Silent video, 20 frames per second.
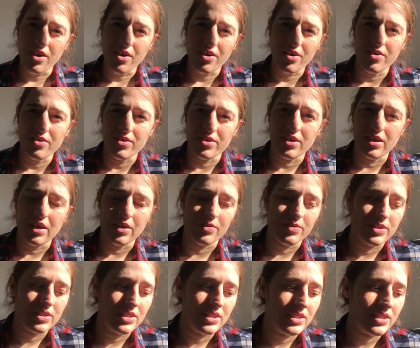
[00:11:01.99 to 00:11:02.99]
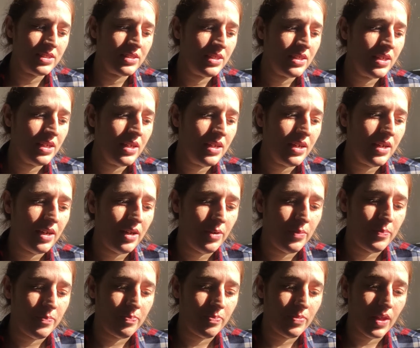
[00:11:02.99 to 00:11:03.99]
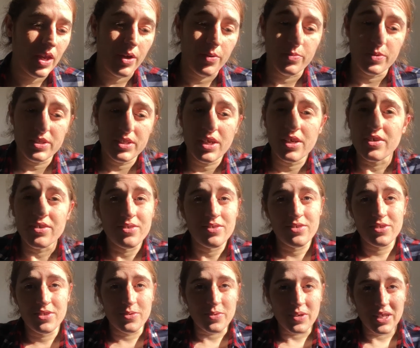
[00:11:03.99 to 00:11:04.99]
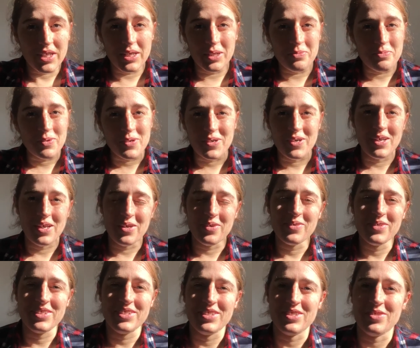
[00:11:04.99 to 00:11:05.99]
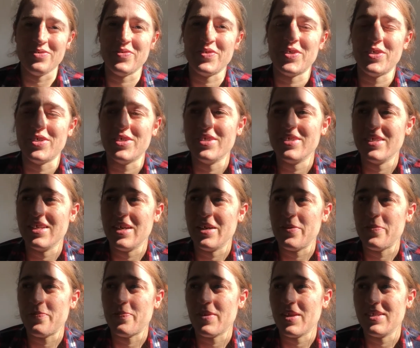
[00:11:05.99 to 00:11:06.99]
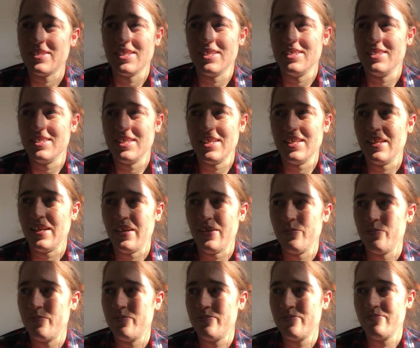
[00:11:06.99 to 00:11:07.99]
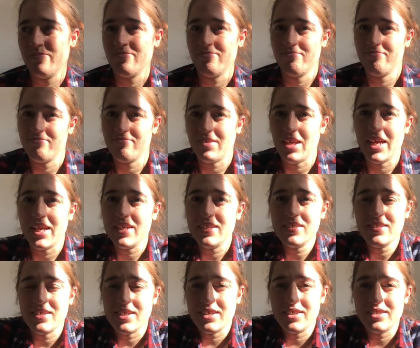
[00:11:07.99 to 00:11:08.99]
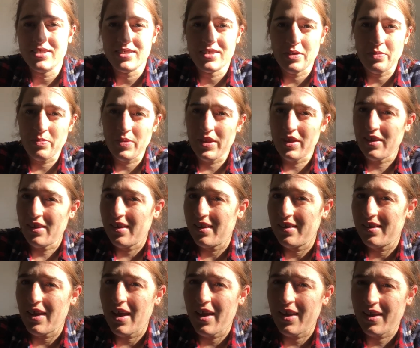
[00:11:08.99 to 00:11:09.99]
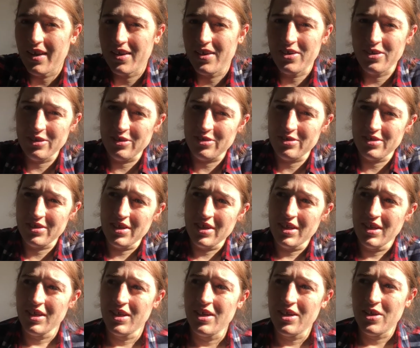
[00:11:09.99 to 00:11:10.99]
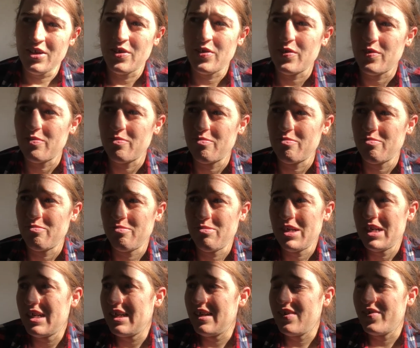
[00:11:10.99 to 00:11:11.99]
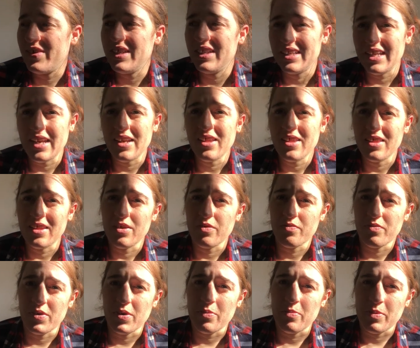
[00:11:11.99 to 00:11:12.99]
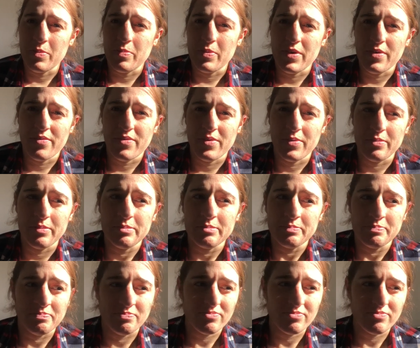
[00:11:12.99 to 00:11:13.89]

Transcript: other languages. Um, I wish I could read in more languages, of course. Um, as I said, I Asia is something that I cannot barely read anything from apart from